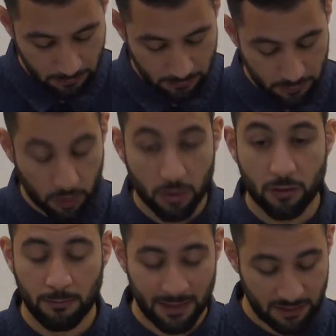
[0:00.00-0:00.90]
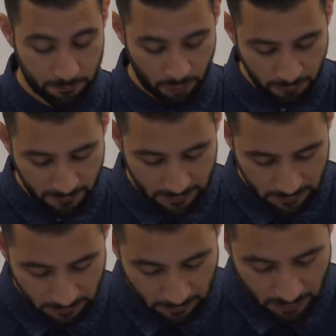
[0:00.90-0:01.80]
So God commands the Prophet,
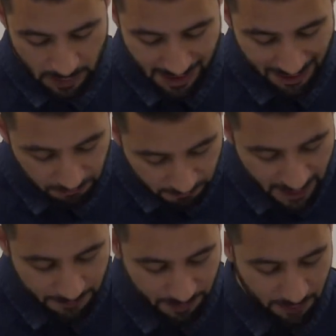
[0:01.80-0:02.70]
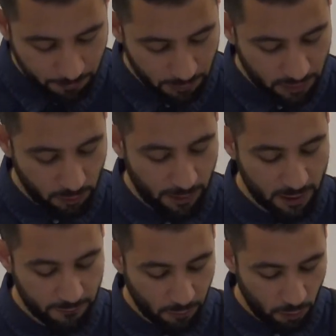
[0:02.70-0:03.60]
invite people to the way
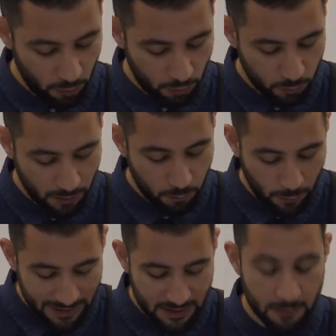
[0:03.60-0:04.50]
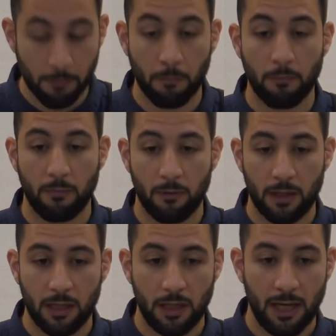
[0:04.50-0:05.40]
of your Lord with wisdom
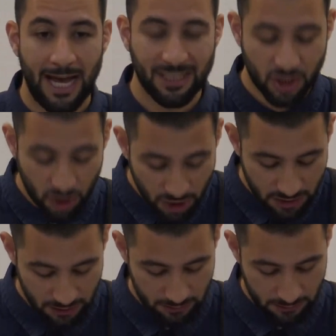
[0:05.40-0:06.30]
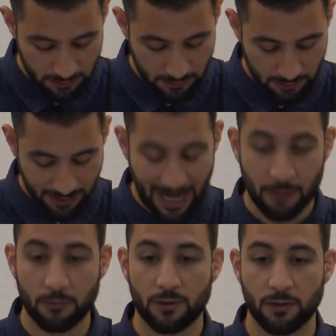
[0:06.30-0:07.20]
and good
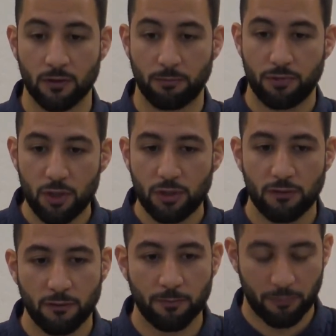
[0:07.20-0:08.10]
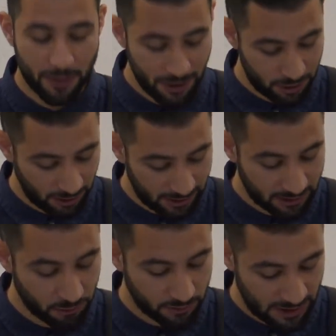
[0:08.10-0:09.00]
counsel, a beautiful preaching and
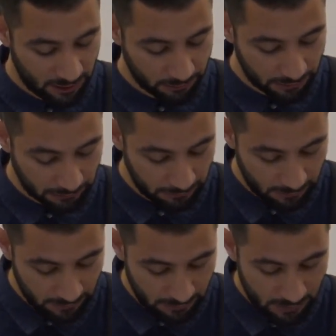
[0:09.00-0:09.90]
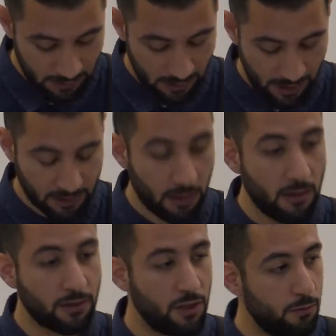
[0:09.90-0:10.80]
exhortation, and
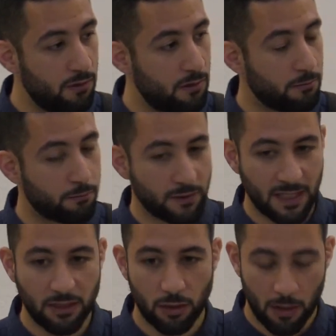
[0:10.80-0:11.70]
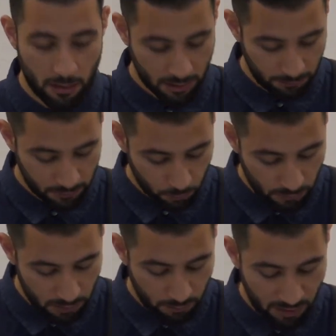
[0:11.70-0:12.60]
argue with them, present your arguments
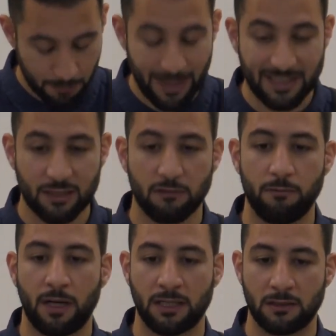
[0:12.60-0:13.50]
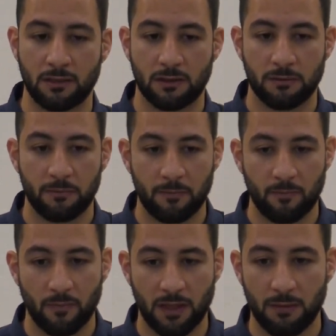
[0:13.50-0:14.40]
with them in the best of manners,
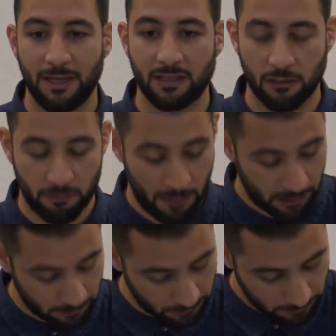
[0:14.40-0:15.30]
in the best of manners.